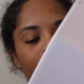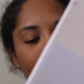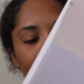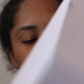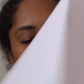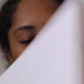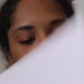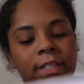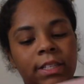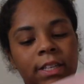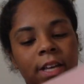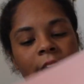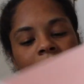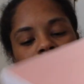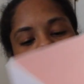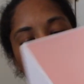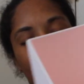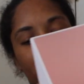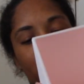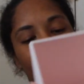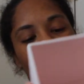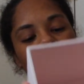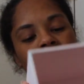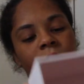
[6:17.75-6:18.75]
it's
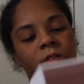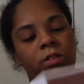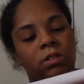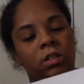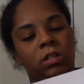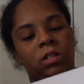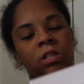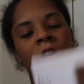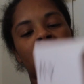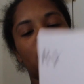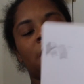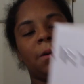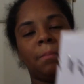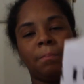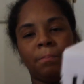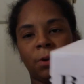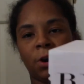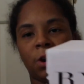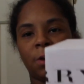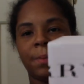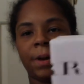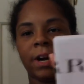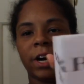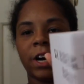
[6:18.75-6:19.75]
a, what is this,
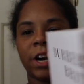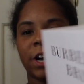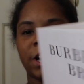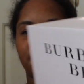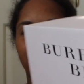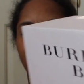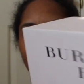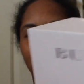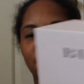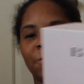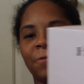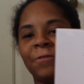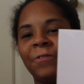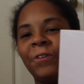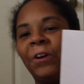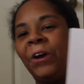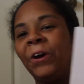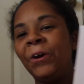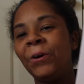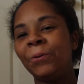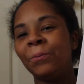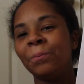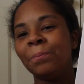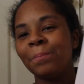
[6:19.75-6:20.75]
Burberry
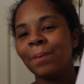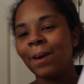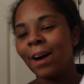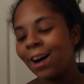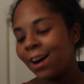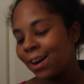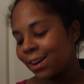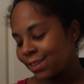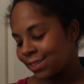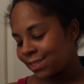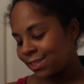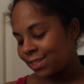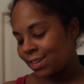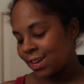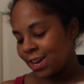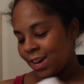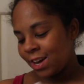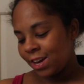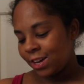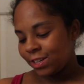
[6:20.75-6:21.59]
perfume box.